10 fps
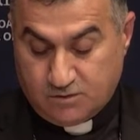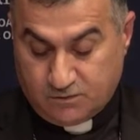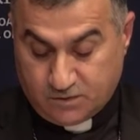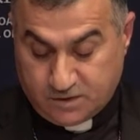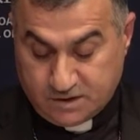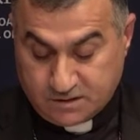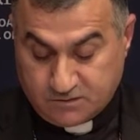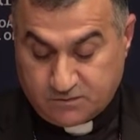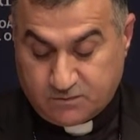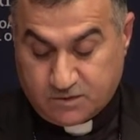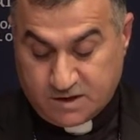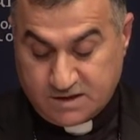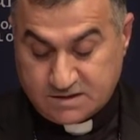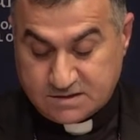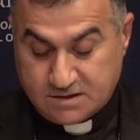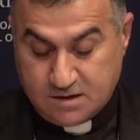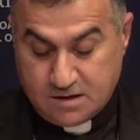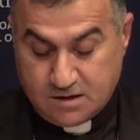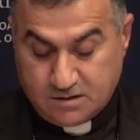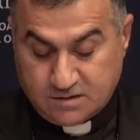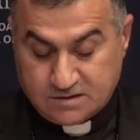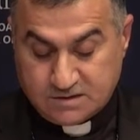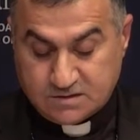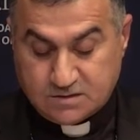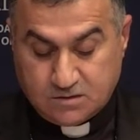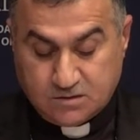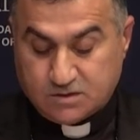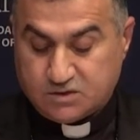For us, this is not a